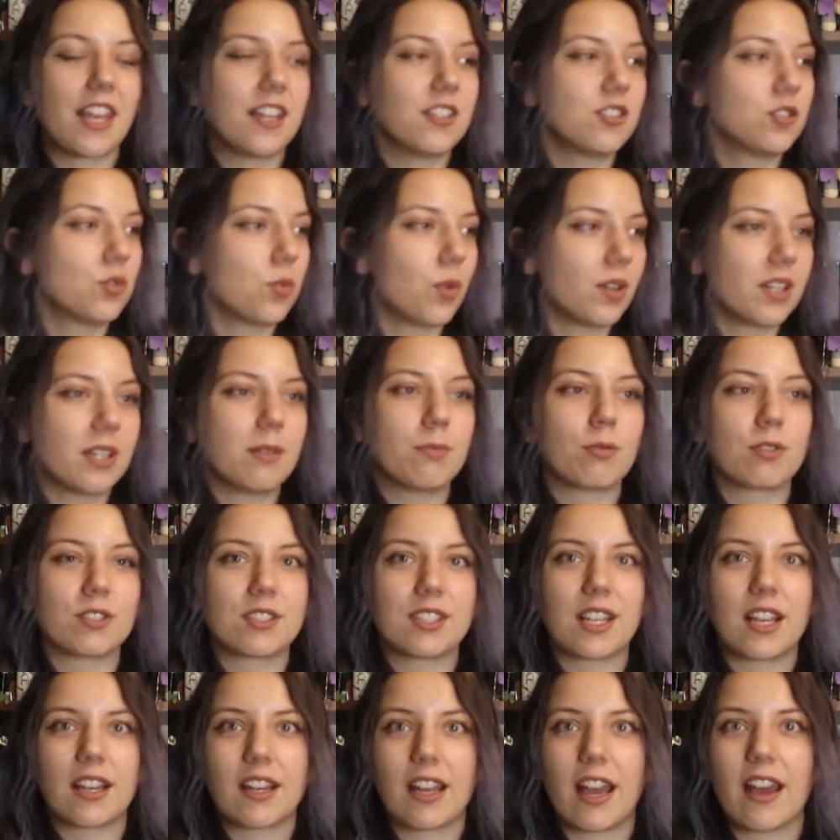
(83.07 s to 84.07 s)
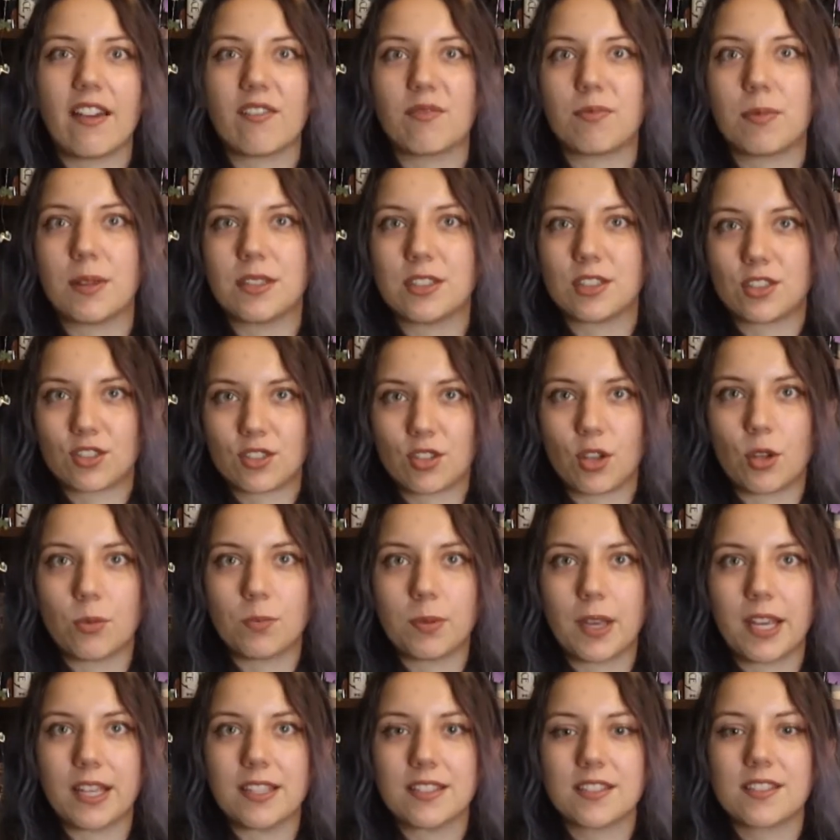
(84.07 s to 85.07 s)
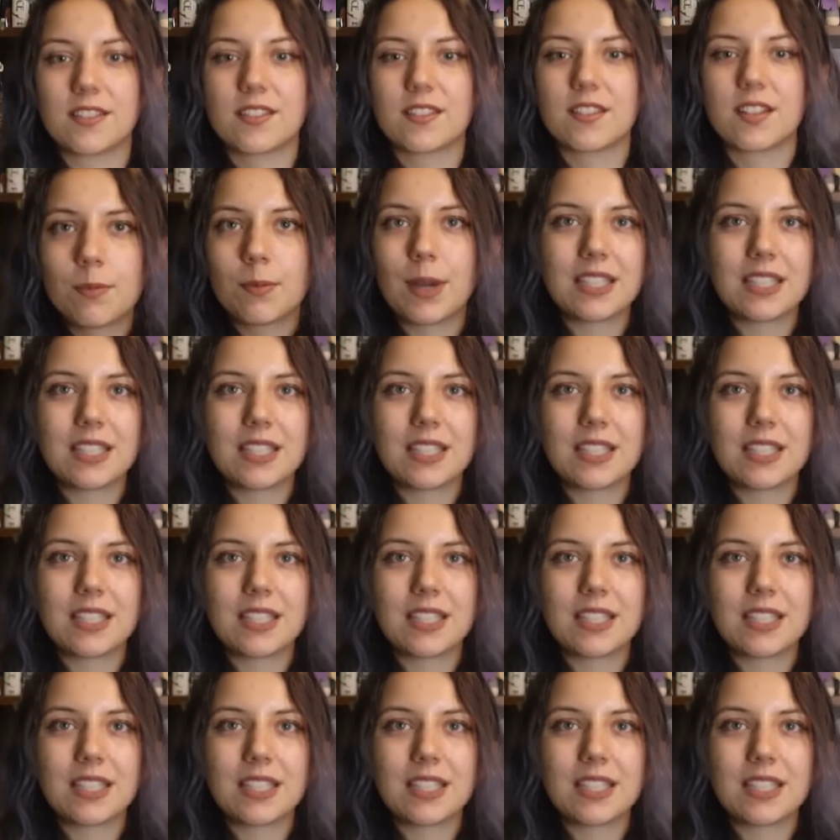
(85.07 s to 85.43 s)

and 20% have been slow-paced.